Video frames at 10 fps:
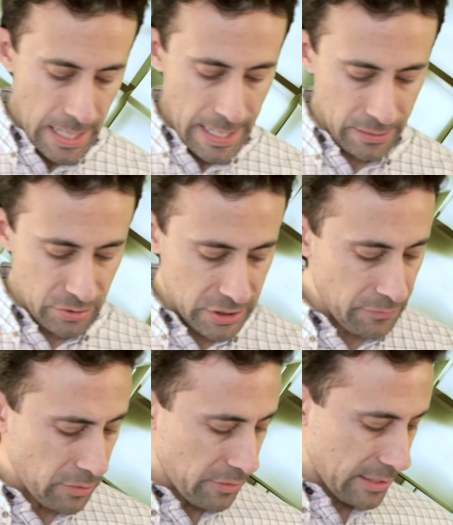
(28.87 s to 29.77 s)
And there are
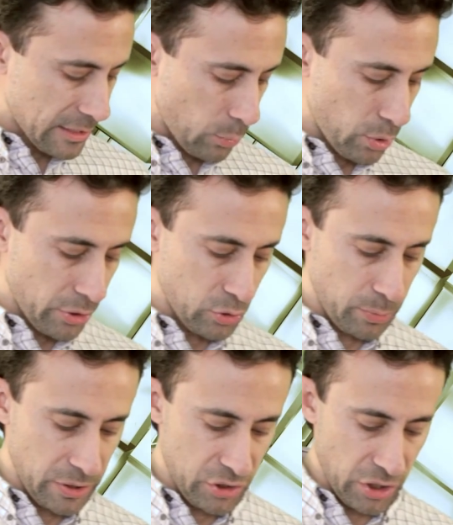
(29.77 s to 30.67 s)
several things that we're going to
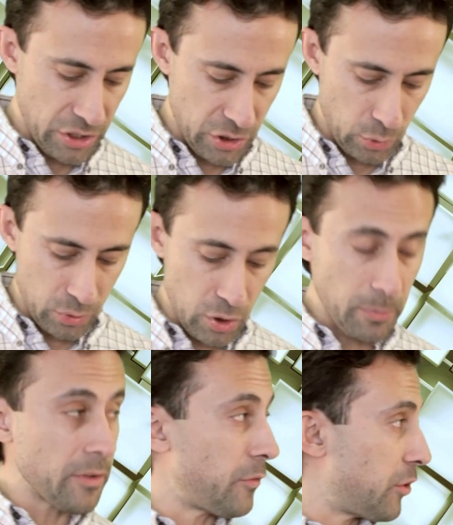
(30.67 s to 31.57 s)
be discussing. Some
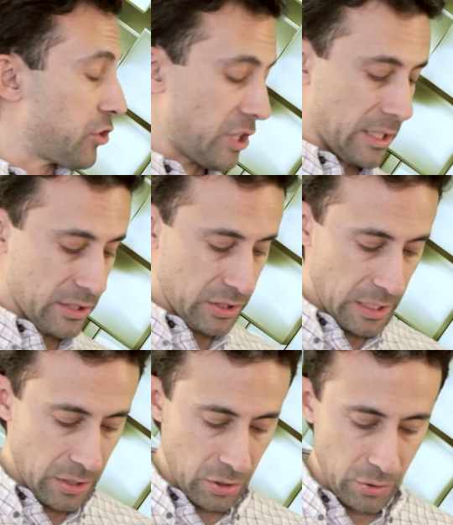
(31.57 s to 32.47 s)
of the first things
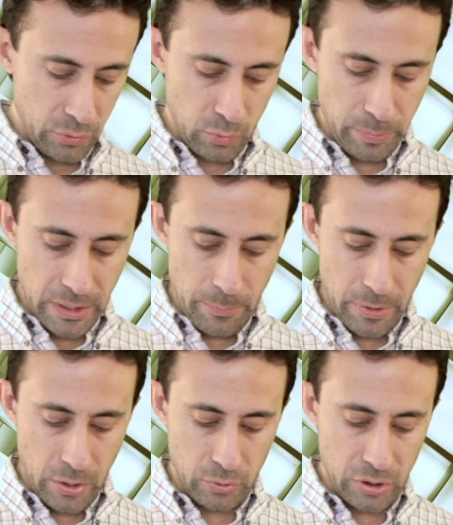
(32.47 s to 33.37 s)
are going to be
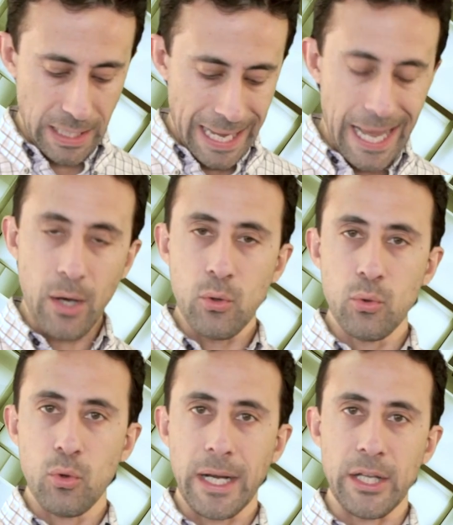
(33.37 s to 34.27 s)
about how
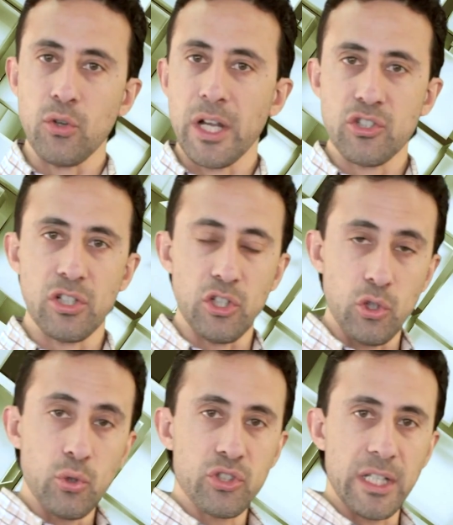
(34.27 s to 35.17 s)
can you actually
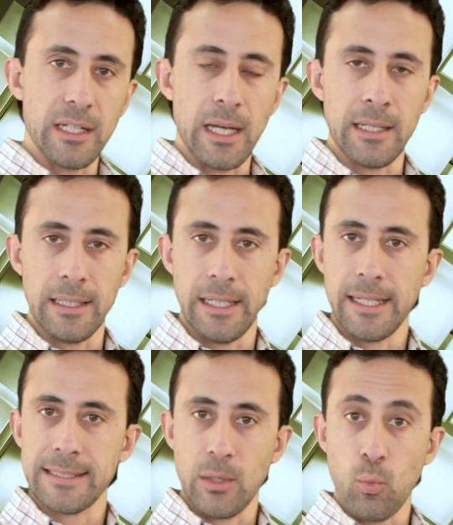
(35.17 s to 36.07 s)
use
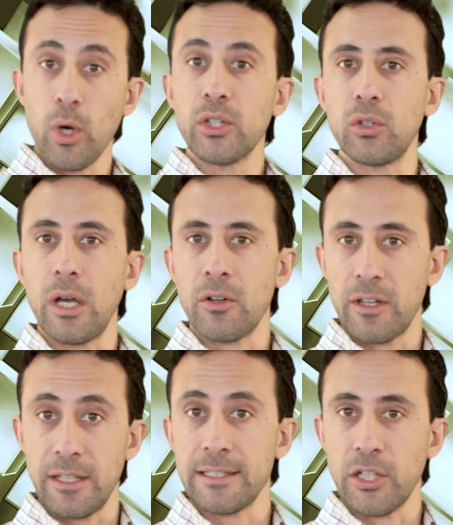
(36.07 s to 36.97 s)
analytics and what are
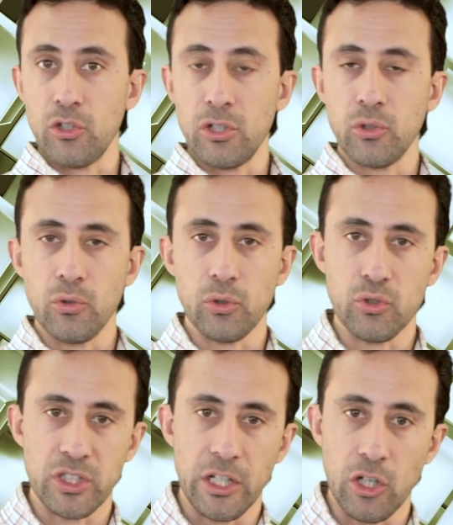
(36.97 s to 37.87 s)
the things that you need to do to
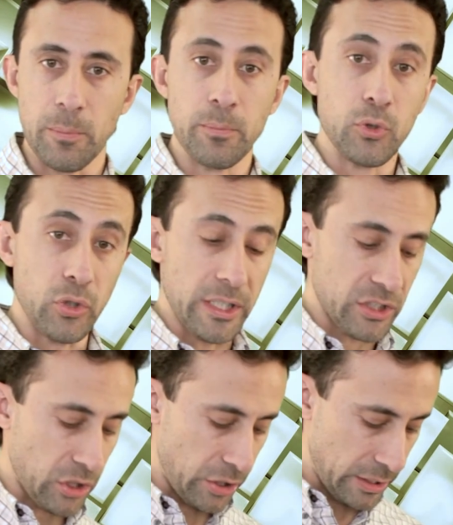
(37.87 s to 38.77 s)
set up to get
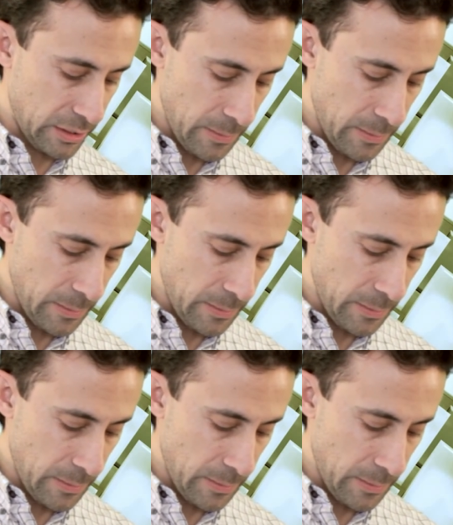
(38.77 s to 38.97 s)
started.